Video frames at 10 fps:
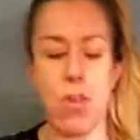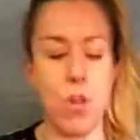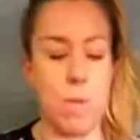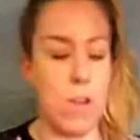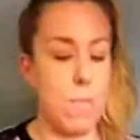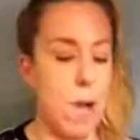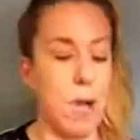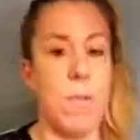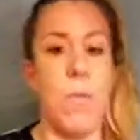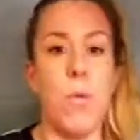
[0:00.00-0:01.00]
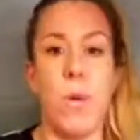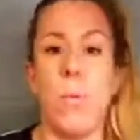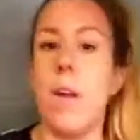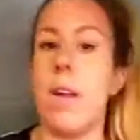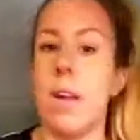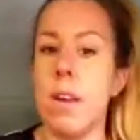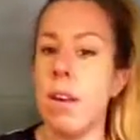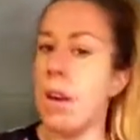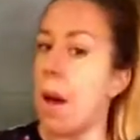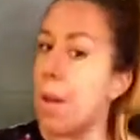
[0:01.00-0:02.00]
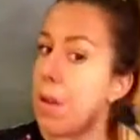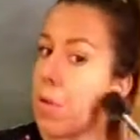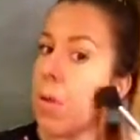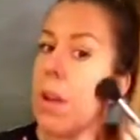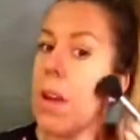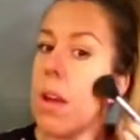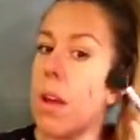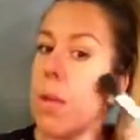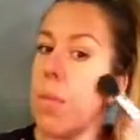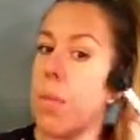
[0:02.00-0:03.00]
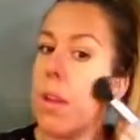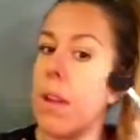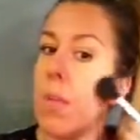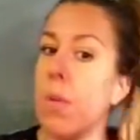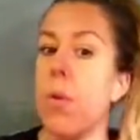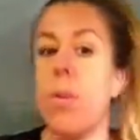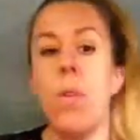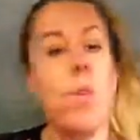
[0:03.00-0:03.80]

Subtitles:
a True Match powder before, but, I mean, it's really blendable.